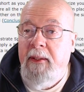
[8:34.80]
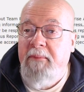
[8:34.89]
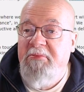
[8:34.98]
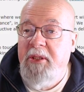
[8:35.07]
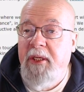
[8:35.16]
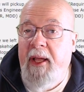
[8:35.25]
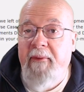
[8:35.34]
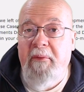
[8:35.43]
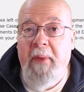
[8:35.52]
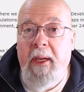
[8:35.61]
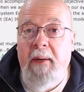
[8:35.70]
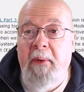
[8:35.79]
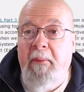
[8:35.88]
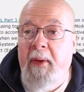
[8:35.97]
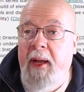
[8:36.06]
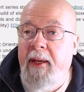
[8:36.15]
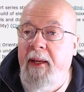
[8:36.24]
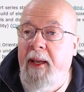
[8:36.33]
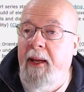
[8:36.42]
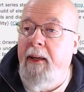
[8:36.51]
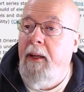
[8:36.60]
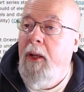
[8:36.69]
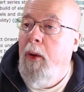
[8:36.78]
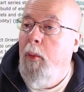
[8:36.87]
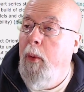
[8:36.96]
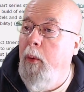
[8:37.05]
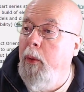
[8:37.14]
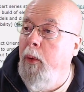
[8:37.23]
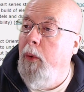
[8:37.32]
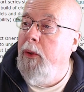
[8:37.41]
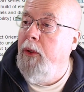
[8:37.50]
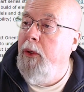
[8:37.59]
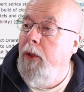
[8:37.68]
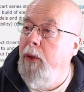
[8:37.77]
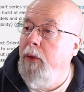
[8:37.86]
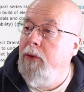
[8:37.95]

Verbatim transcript: still haven't made up my mind yet what we're going to do.